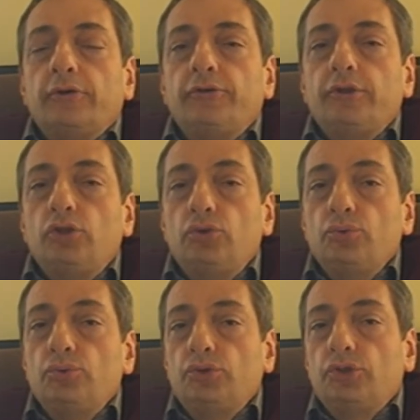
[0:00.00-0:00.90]

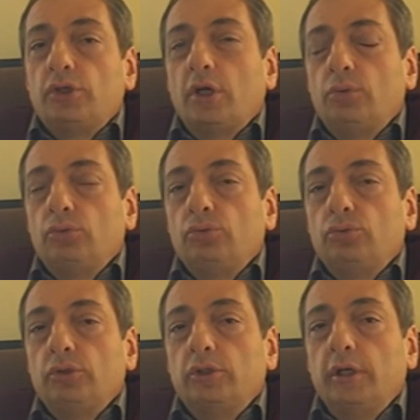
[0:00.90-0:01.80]
reduce, how
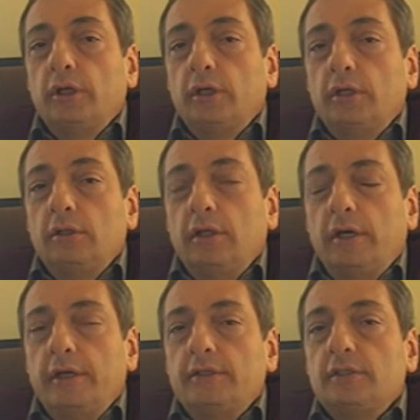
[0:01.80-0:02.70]
to
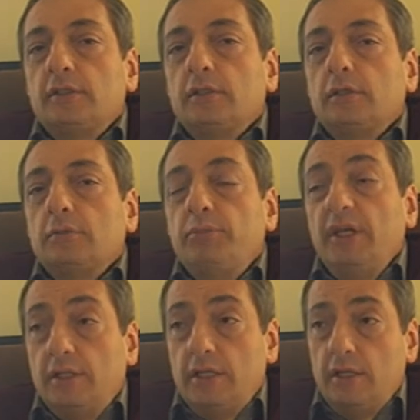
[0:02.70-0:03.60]
analyze
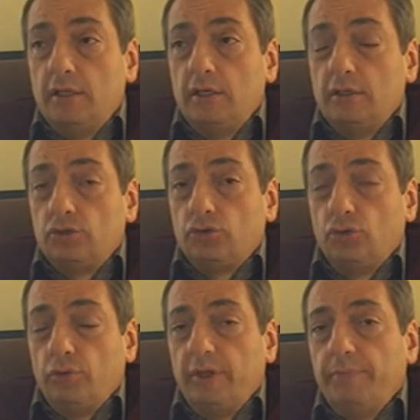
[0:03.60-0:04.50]
big data in
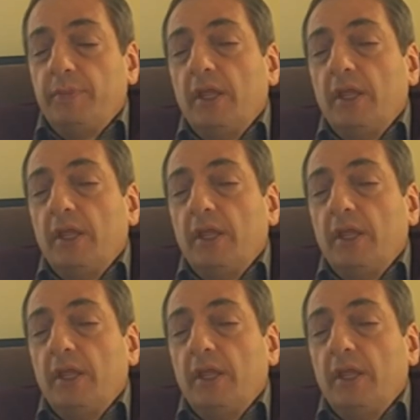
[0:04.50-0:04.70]
astronomy.